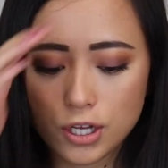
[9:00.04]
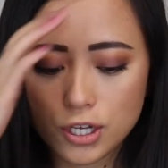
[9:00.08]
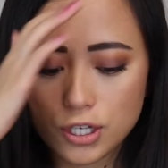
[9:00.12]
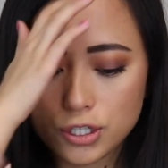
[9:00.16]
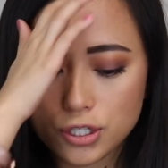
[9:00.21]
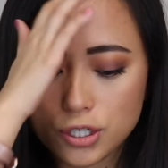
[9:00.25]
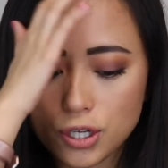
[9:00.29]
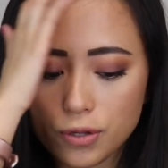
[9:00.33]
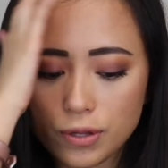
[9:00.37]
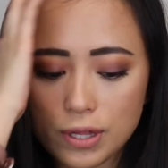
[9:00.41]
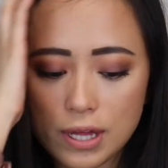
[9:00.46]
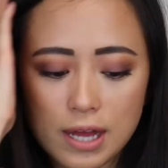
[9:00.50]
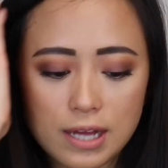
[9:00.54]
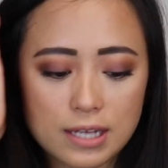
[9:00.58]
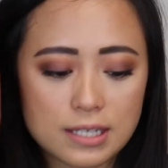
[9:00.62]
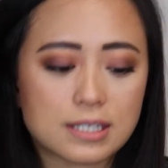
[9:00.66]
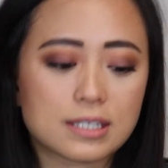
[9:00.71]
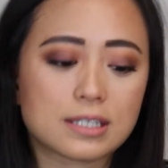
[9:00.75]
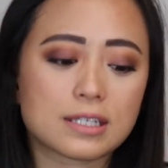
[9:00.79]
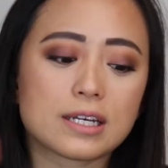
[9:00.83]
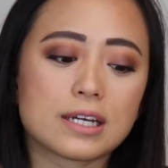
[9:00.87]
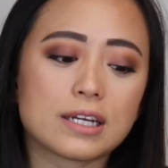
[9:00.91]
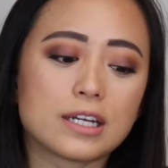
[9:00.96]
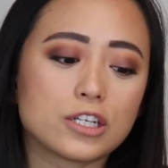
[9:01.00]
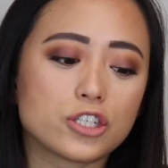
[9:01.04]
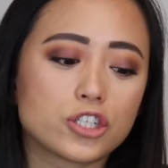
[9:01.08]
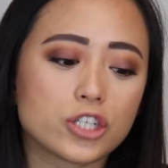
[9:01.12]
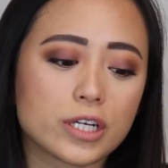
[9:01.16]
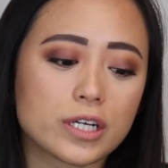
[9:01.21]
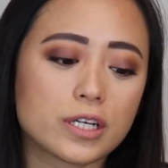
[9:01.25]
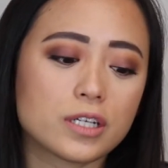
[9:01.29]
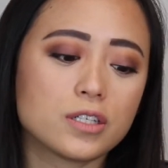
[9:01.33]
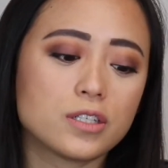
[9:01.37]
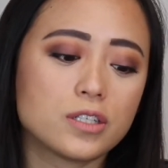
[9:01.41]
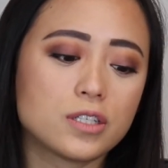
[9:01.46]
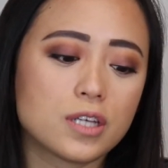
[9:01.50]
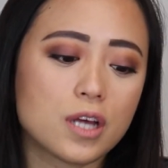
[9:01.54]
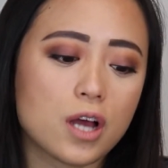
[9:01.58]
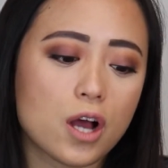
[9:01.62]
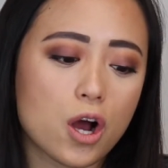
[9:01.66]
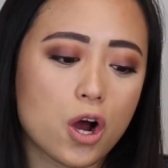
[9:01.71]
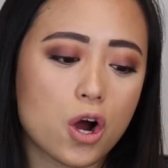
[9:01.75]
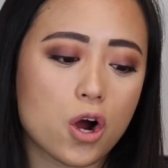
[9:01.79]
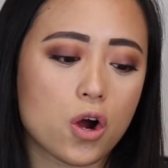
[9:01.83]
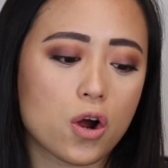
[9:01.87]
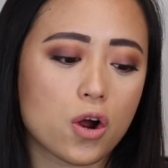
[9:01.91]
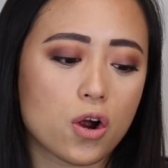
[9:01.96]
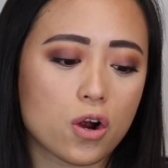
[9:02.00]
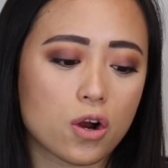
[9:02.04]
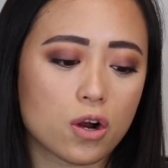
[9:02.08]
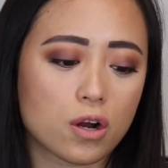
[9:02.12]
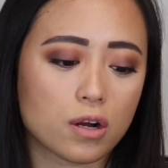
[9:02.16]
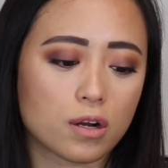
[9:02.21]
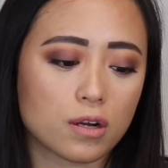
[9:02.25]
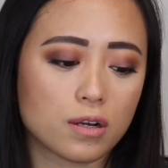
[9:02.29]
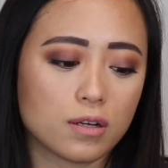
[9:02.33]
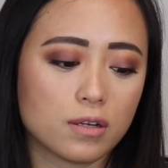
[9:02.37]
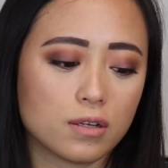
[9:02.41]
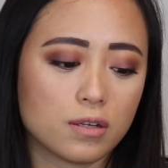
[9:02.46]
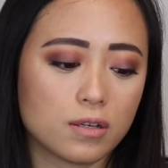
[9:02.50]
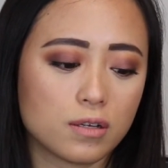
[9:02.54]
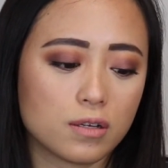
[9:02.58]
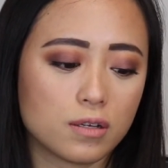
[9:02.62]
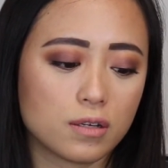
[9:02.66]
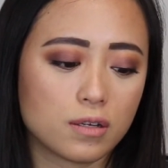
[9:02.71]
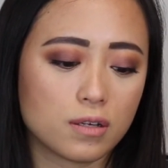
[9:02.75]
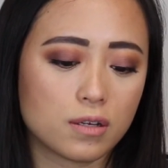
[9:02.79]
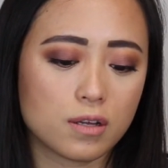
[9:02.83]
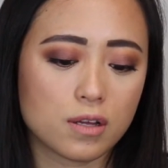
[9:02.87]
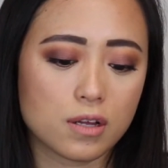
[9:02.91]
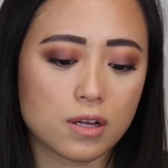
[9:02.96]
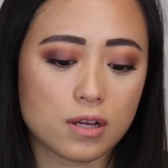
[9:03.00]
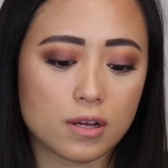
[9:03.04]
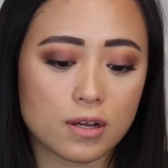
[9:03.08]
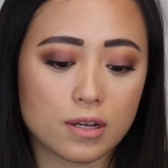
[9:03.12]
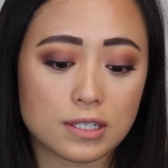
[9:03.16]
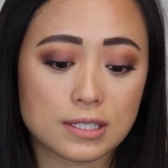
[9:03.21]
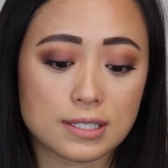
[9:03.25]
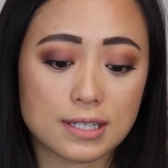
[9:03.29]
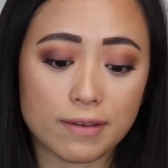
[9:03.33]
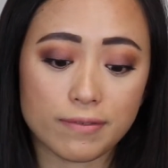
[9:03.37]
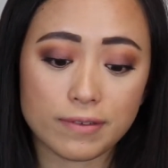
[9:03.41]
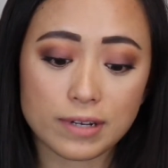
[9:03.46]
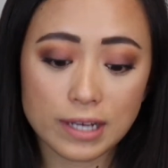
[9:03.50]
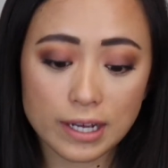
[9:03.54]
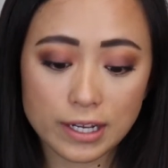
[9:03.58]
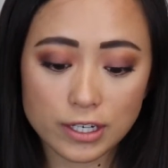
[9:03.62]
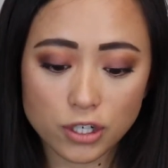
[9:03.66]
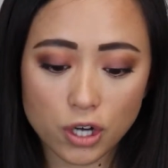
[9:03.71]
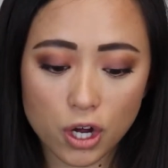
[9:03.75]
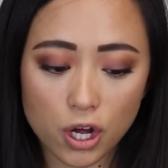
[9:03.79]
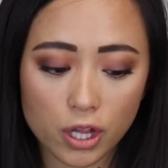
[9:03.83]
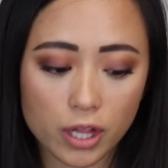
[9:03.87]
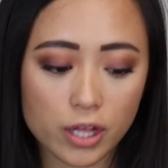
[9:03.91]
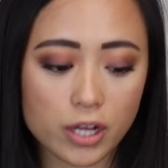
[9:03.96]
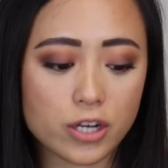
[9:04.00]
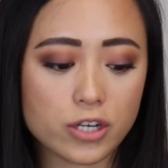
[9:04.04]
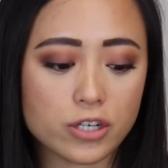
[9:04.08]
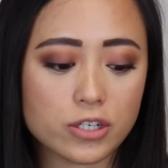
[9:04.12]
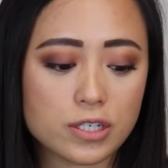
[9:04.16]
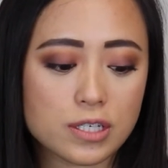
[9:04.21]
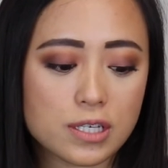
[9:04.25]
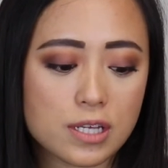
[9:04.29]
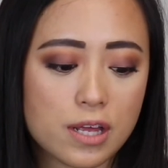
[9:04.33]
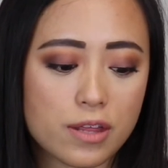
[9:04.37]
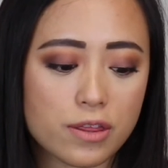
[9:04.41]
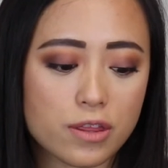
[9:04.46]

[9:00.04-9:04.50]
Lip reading: So the skinny jeans are $78.